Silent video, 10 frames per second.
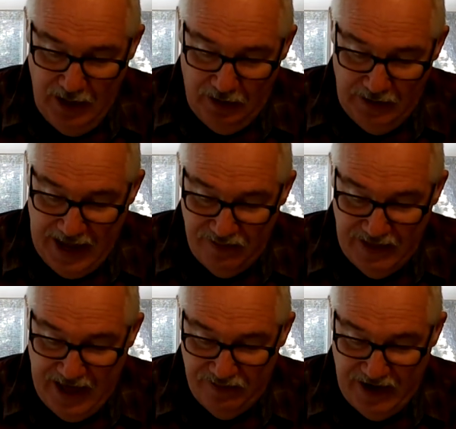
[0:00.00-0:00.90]
Let
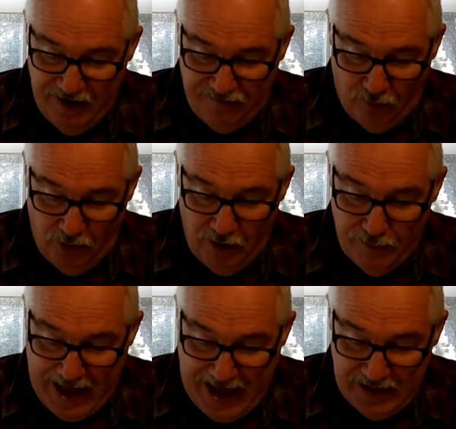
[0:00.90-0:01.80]
that therefore
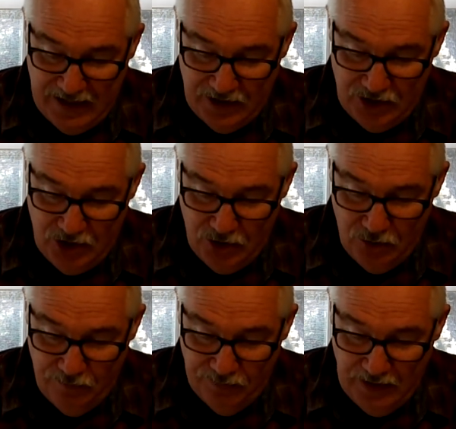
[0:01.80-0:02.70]
abide in you
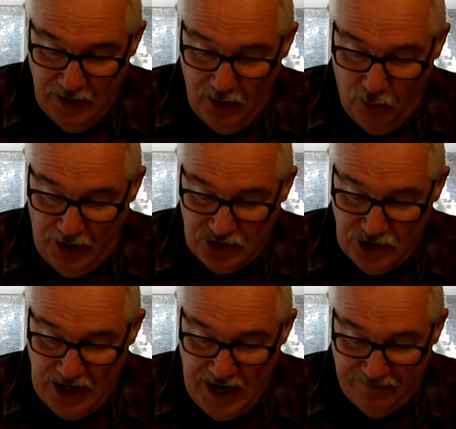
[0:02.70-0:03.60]
which
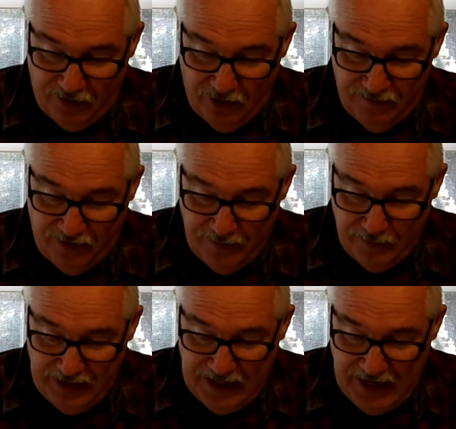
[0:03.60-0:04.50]
ye have heard from the
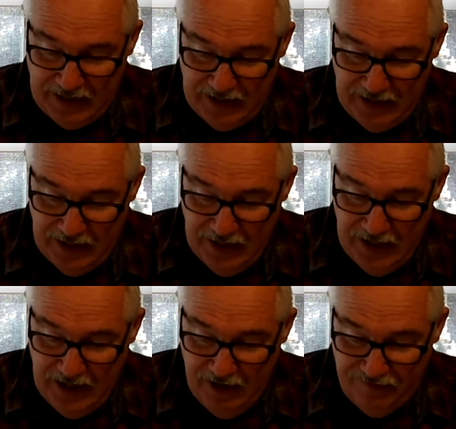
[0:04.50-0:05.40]
beginning,
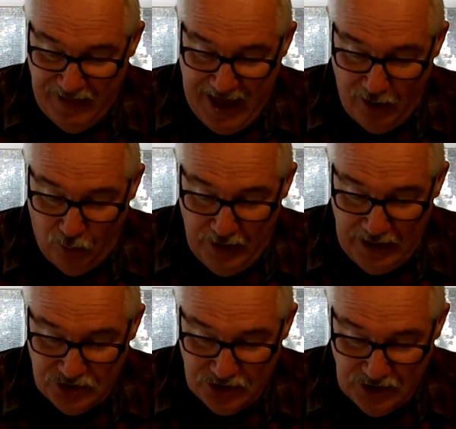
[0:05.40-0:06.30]
if that
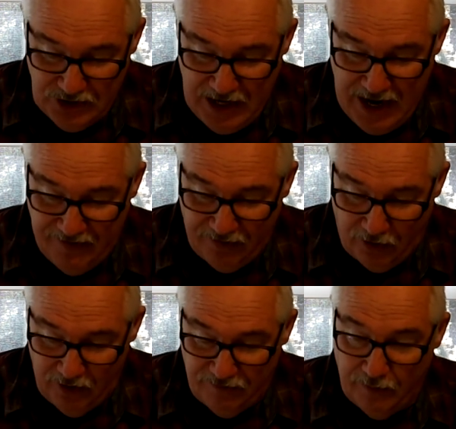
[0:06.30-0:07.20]
which ye have
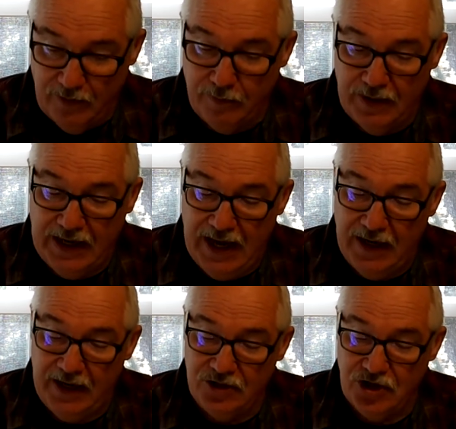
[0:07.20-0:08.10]
heard from the
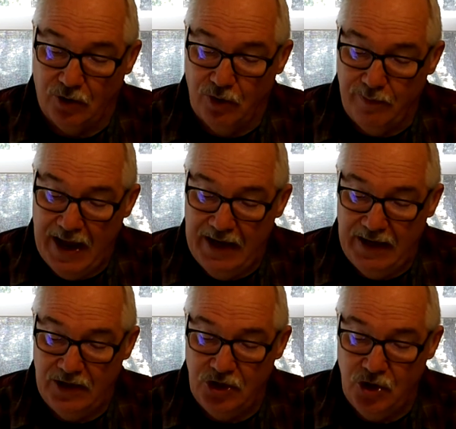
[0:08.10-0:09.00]
beginning shall remain
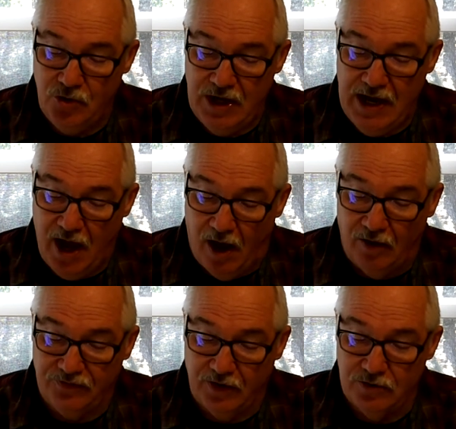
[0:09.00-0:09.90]
in you, ye
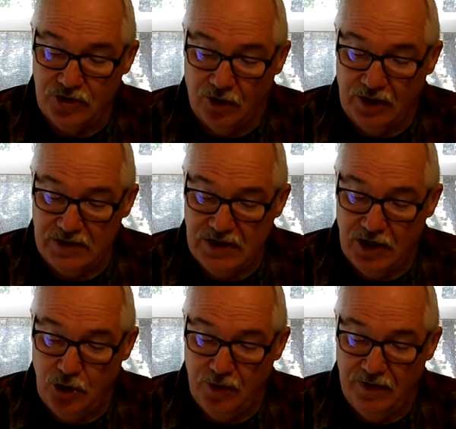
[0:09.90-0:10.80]
also shall
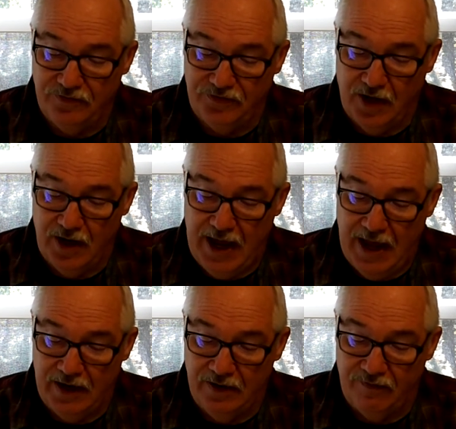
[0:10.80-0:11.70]
continue in the Son
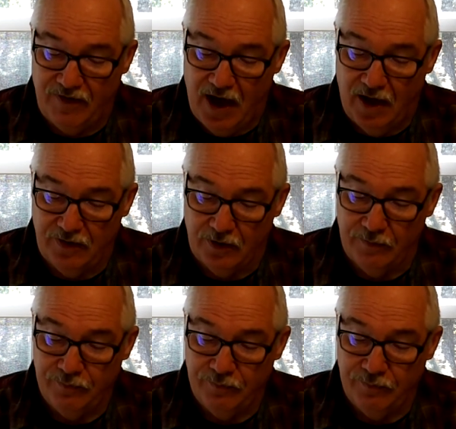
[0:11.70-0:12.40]
and in the Father.